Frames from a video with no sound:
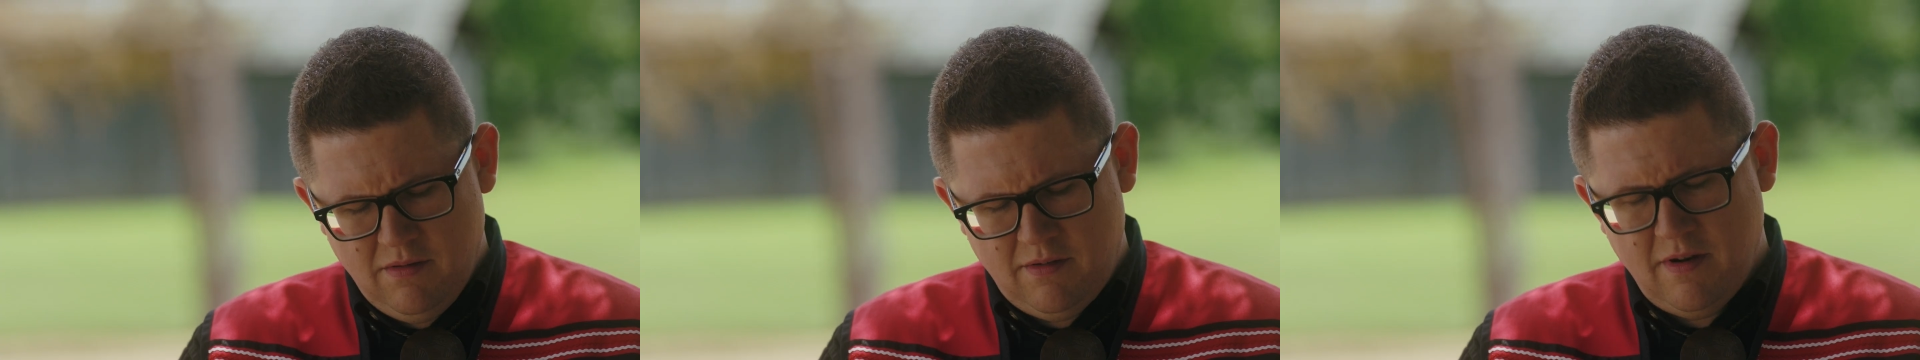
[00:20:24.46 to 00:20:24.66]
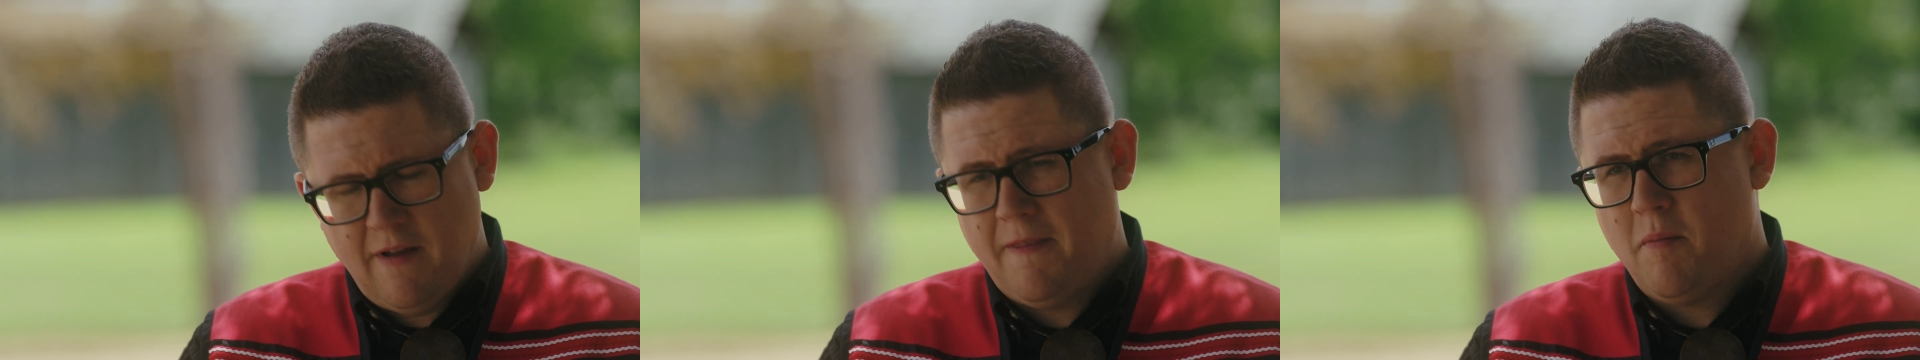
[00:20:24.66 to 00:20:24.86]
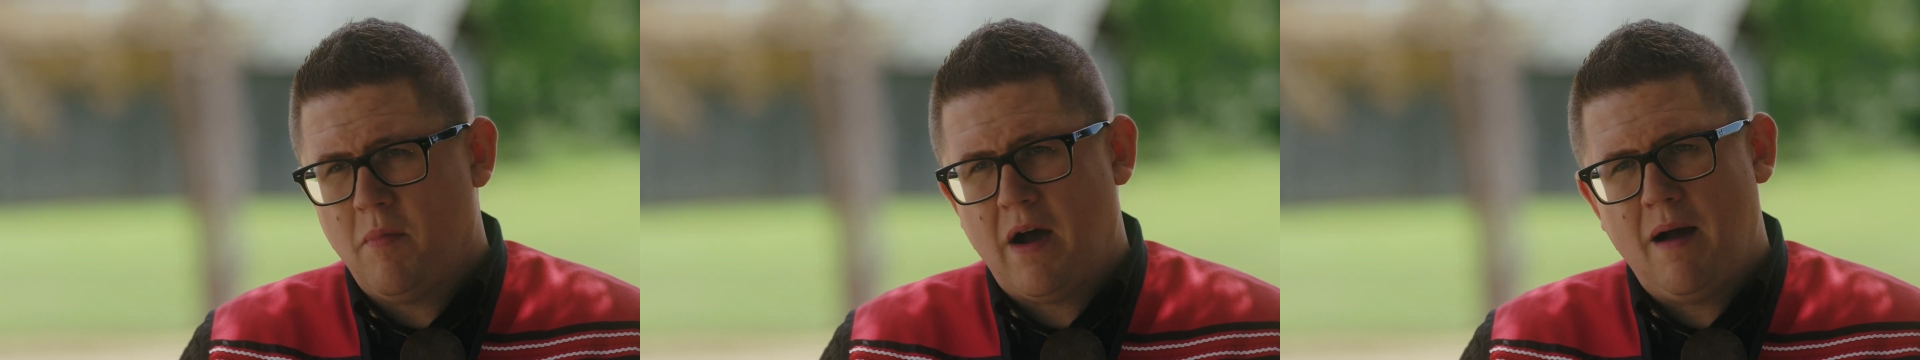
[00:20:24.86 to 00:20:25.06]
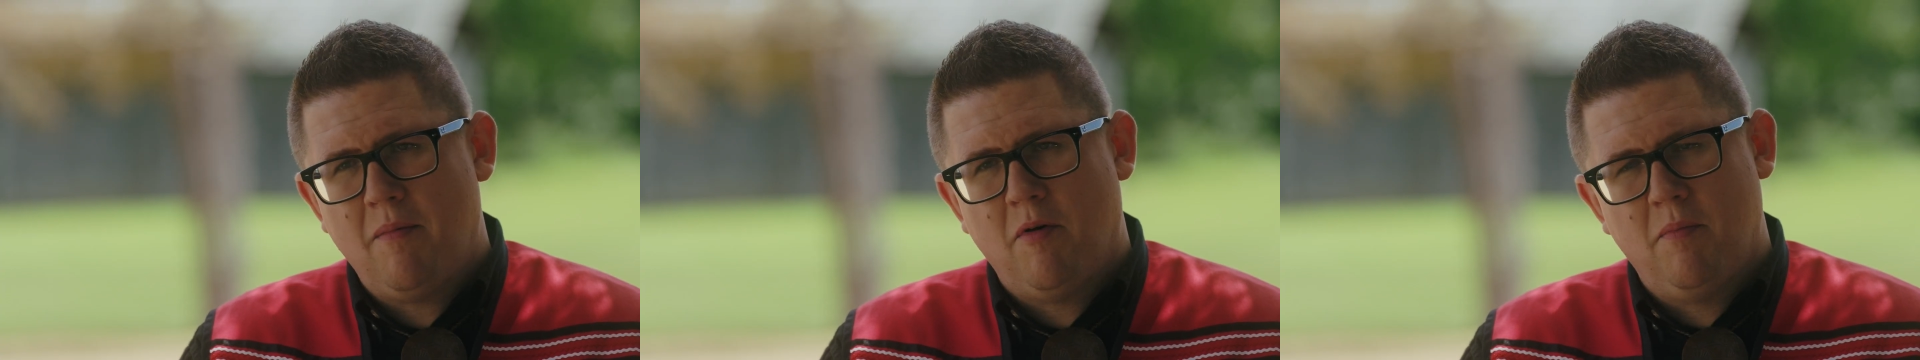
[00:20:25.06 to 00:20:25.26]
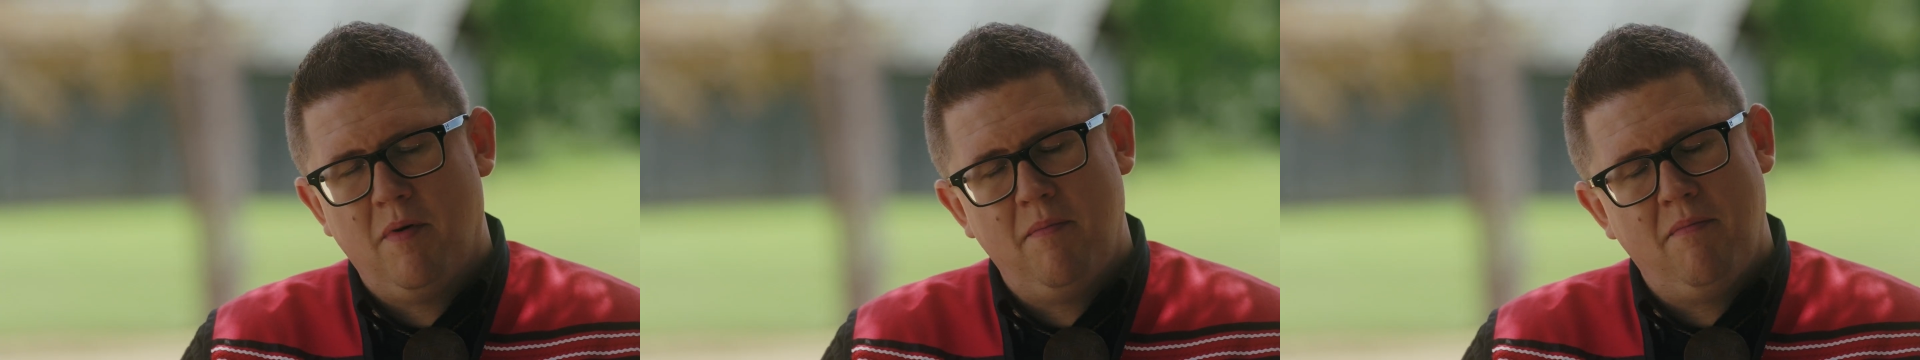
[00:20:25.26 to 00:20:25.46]
it's not the
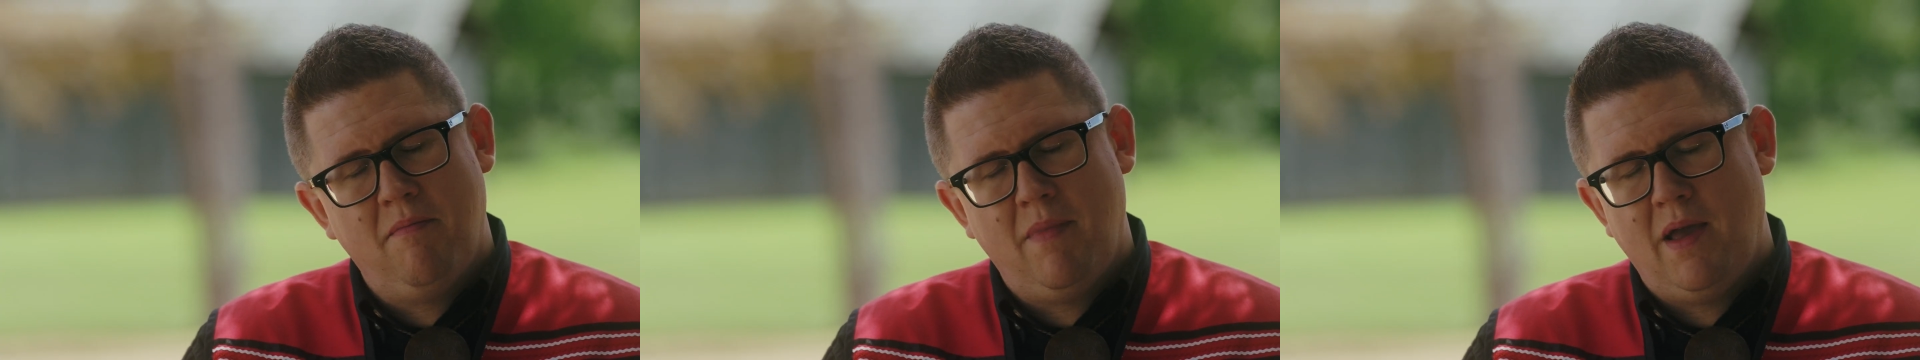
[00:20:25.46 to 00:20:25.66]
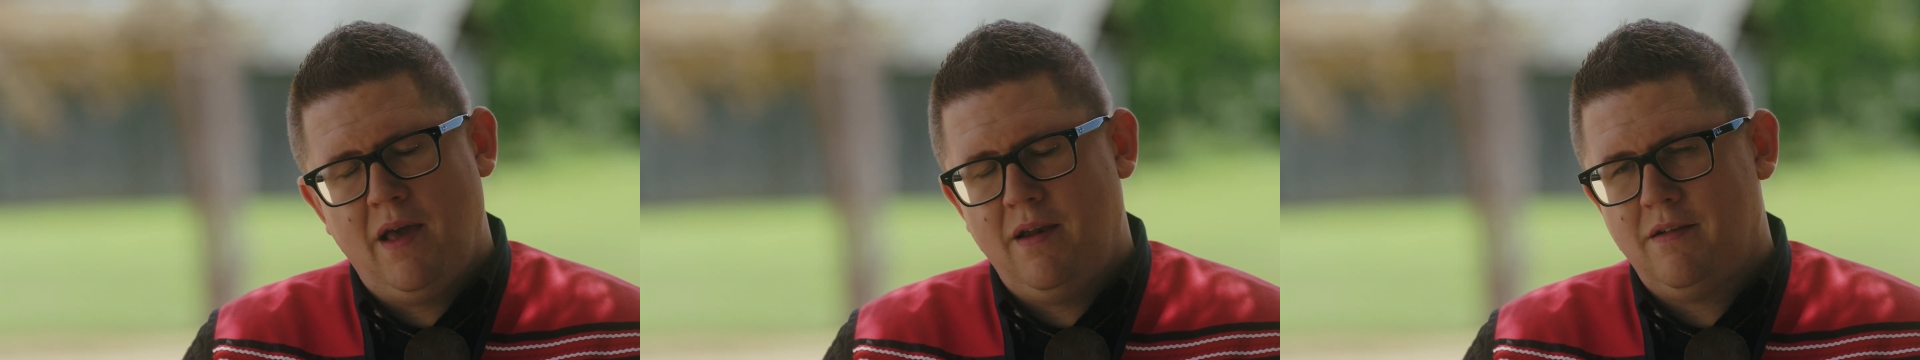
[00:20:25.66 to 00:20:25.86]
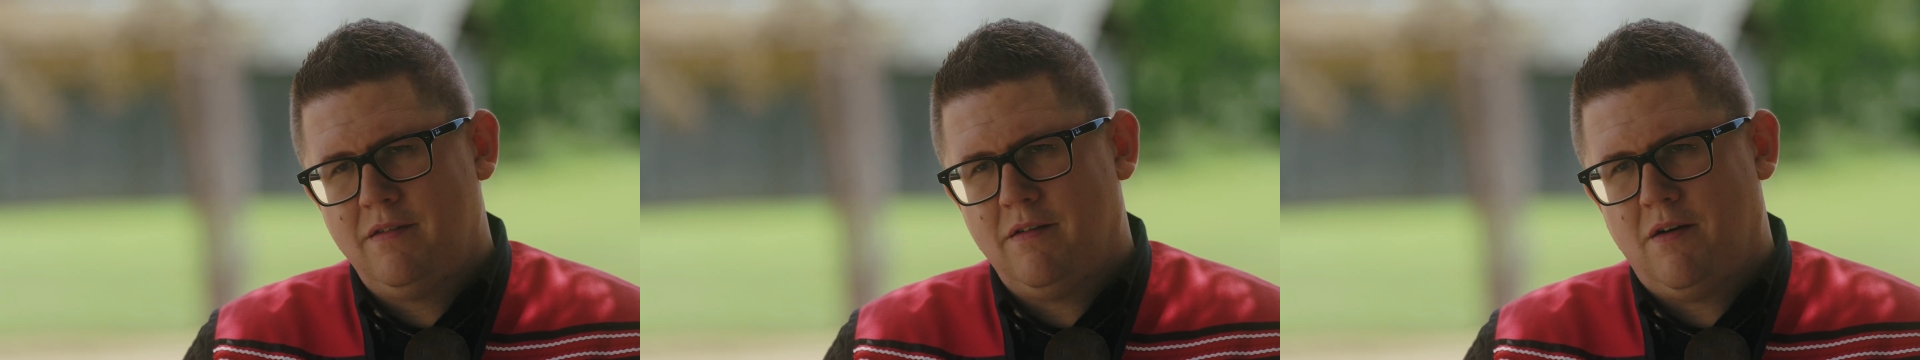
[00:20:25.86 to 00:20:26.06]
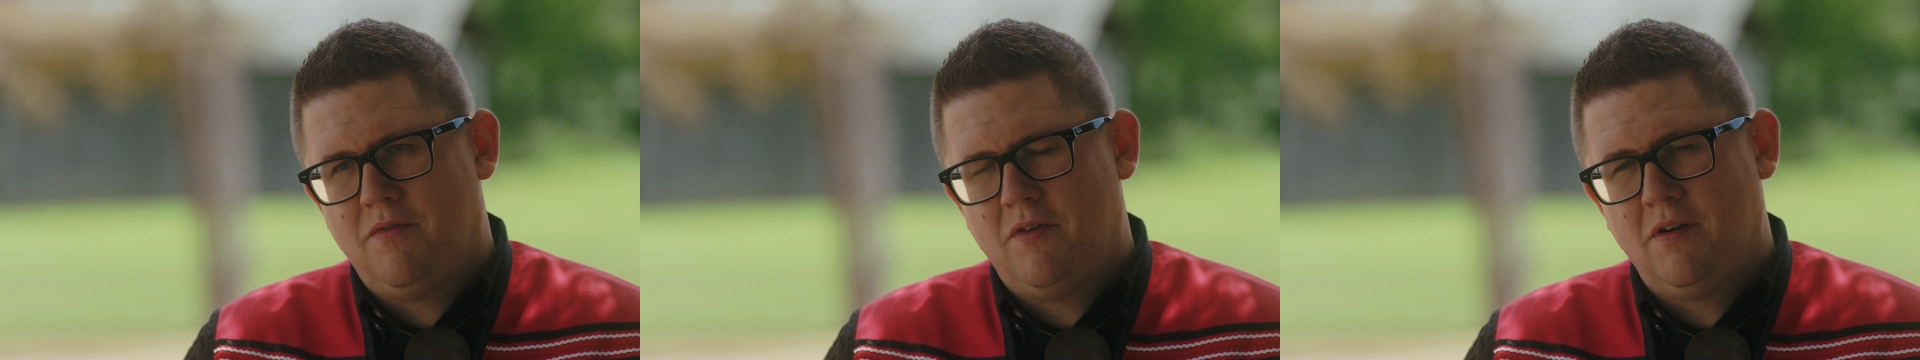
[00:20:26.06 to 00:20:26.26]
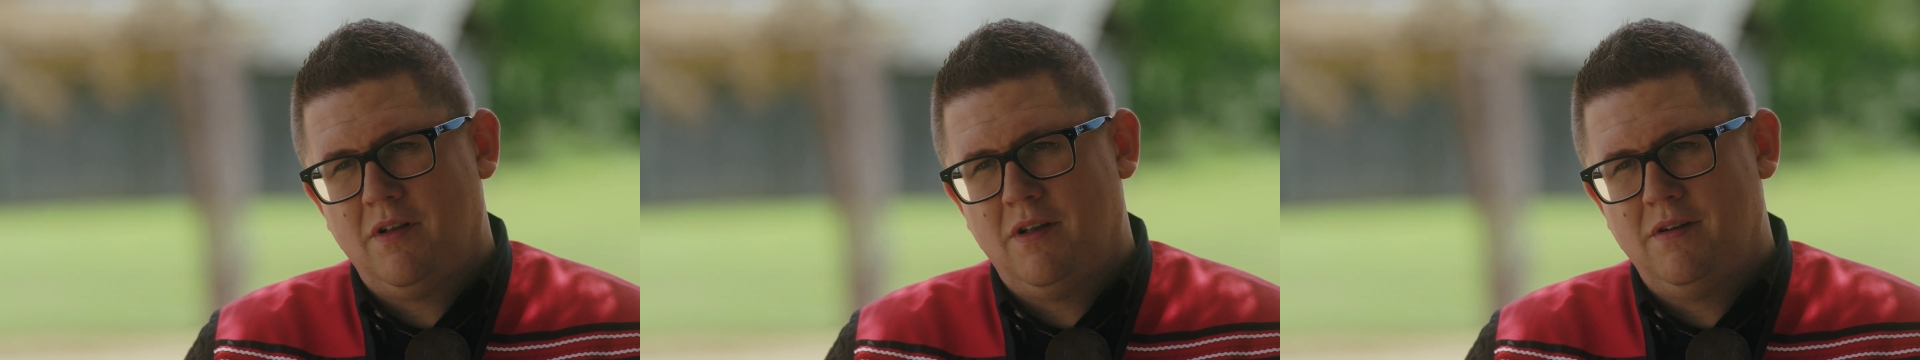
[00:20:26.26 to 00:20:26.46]
Bible, but man, it's
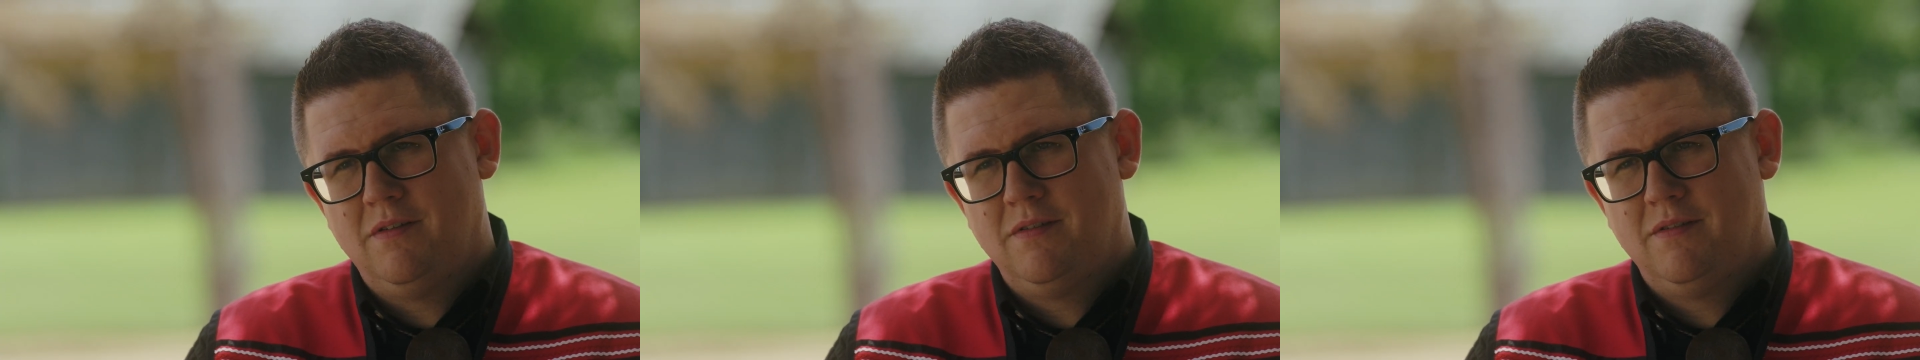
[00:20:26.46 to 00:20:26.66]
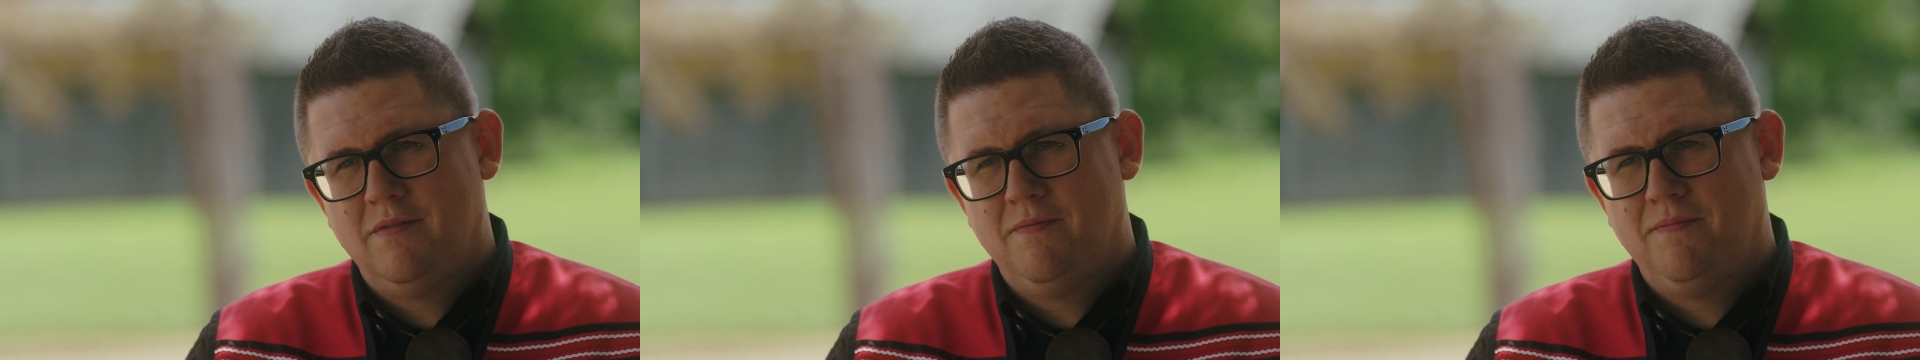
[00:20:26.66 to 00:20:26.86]
awful close.